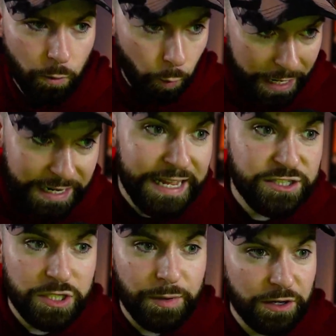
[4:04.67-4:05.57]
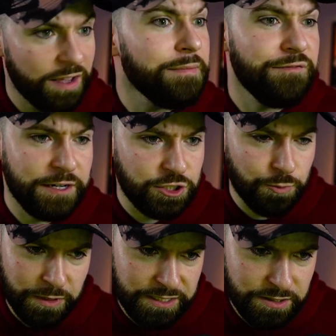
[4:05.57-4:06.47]
We need someone. Give me Vidic,
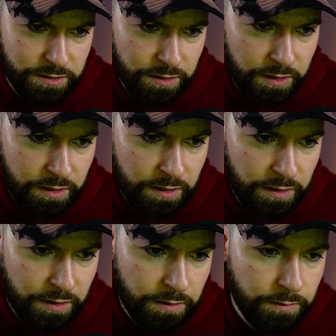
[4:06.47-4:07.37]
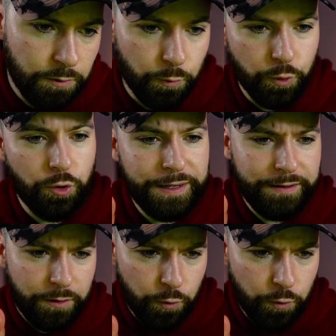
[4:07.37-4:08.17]
please. Ruben?